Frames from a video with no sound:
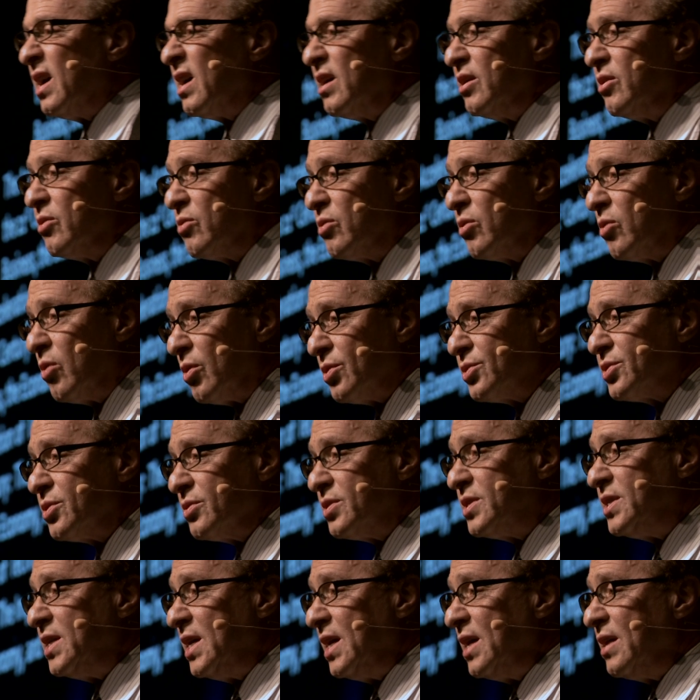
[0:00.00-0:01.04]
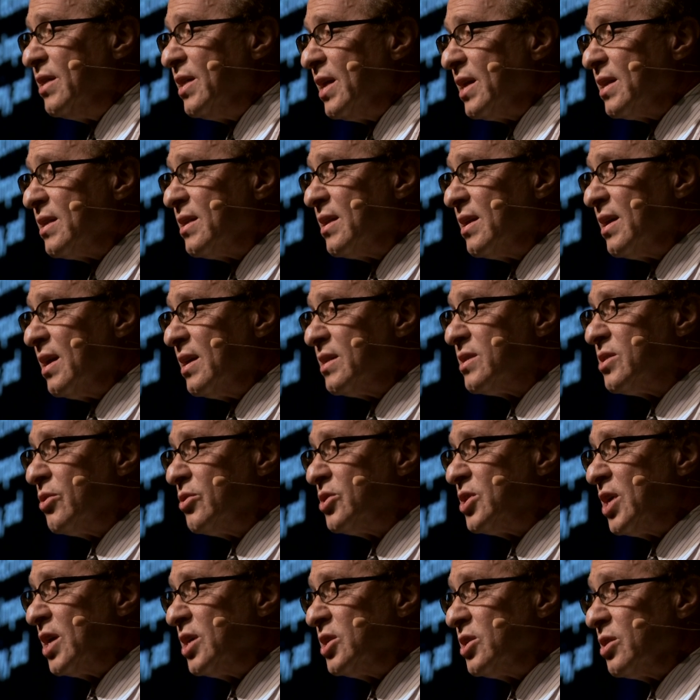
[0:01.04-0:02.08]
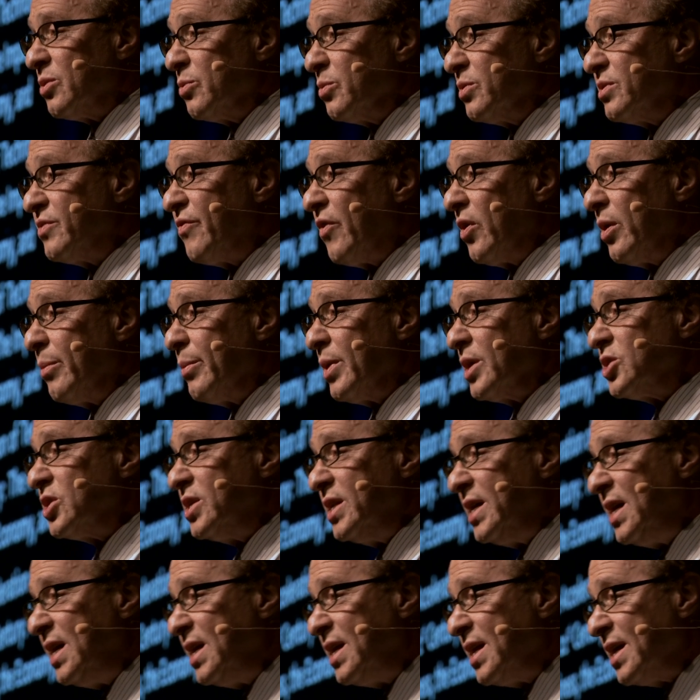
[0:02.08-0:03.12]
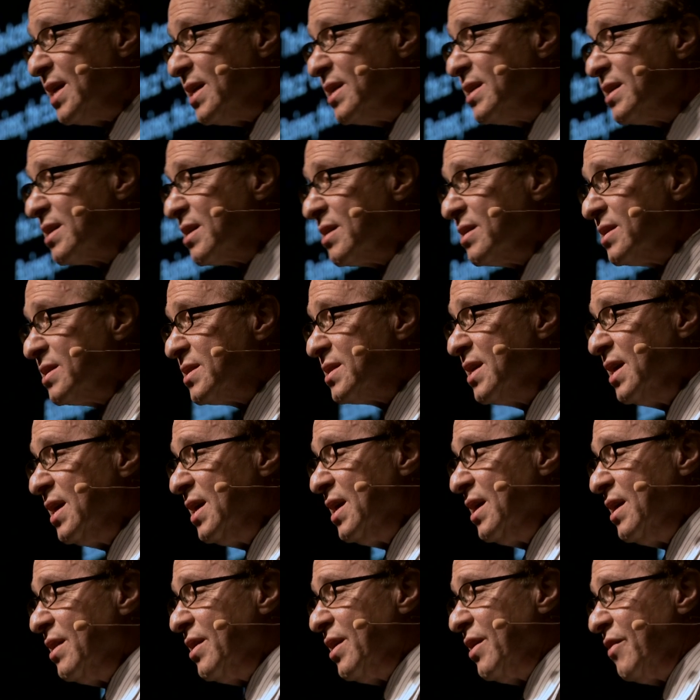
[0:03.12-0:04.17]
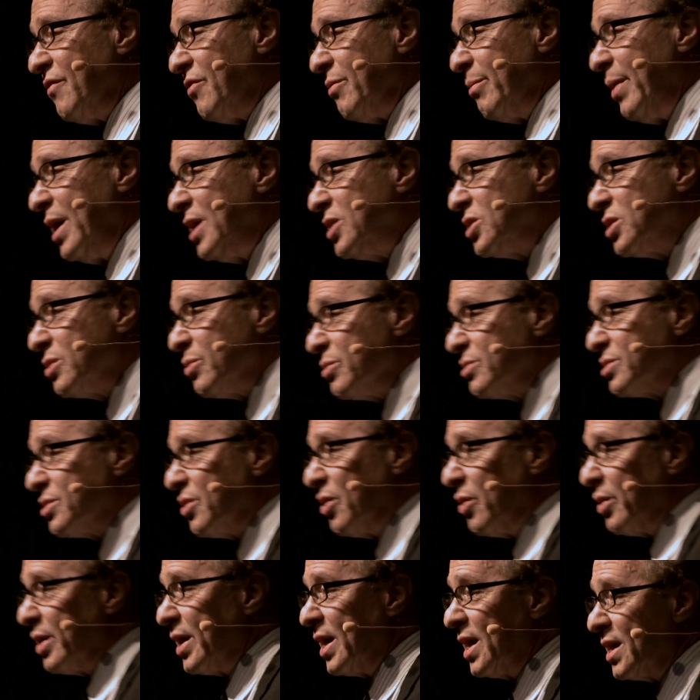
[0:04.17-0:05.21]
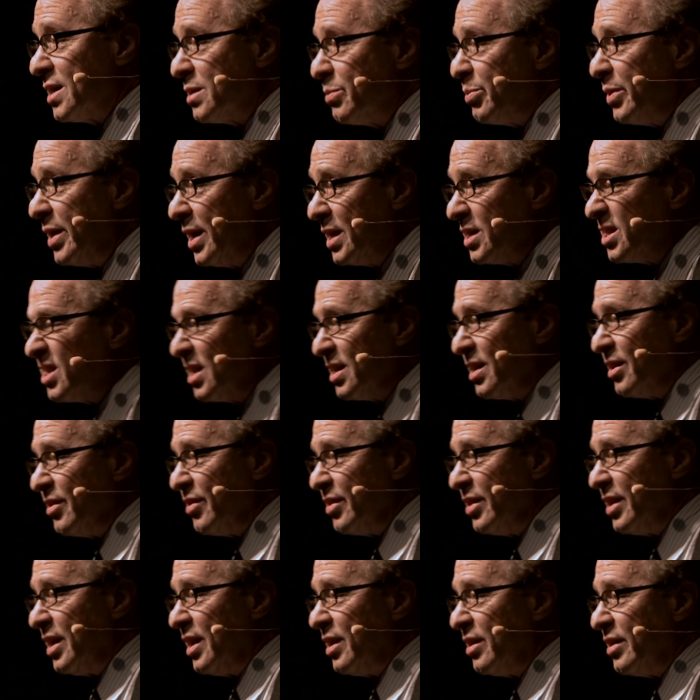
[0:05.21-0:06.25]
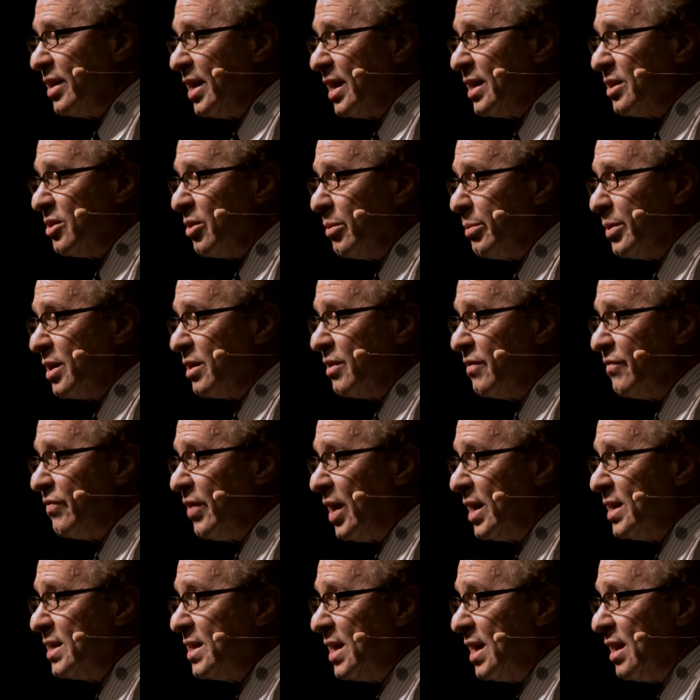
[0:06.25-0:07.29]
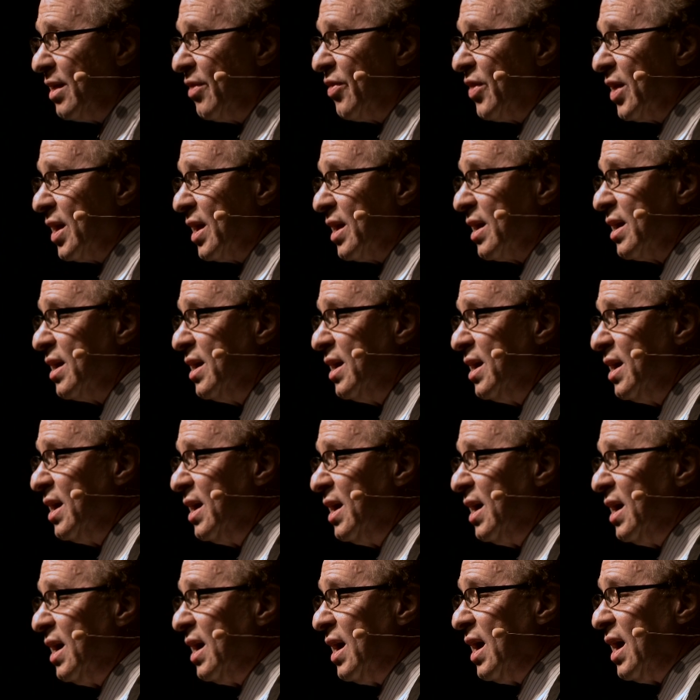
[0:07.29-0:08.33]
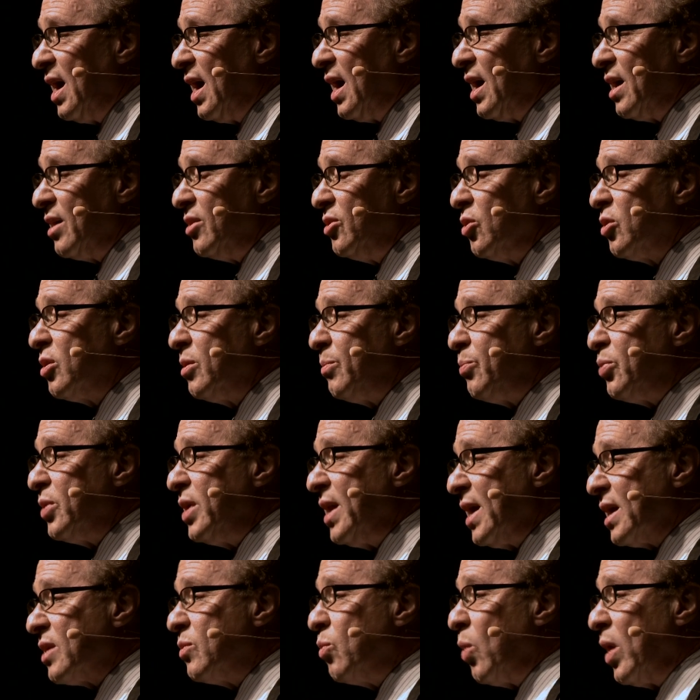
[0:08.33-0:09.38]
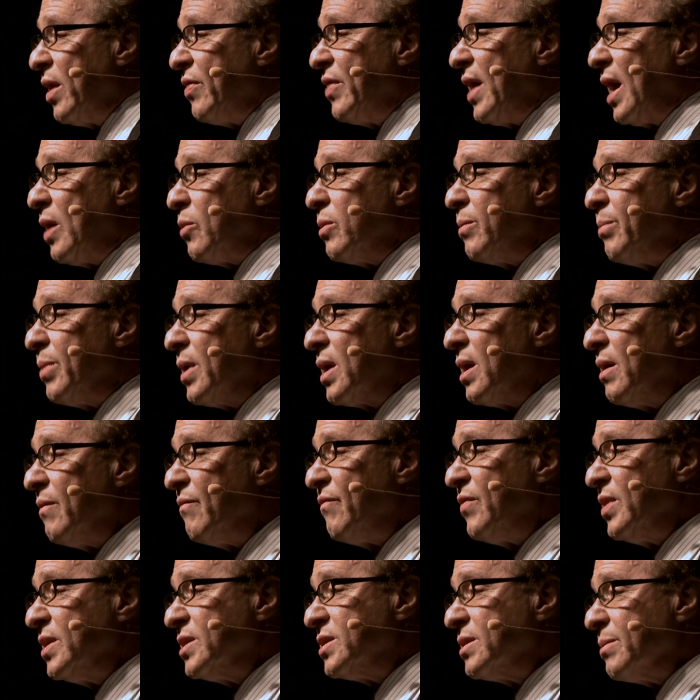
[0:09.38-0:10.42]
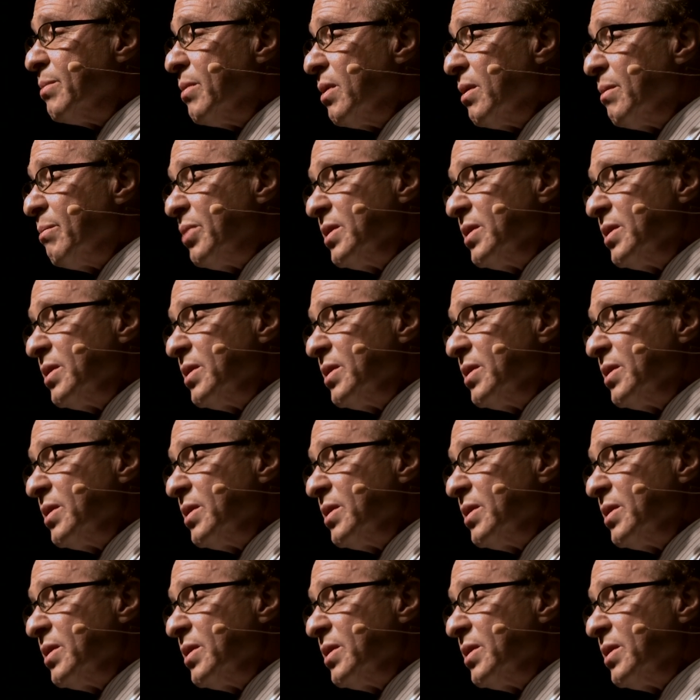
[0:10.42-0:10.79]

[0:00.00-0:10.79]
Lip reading: you could also see that a search engine was very much needed because the information was growing exponentially in the internet, nobody could find anything. You could predict when that would become feasible.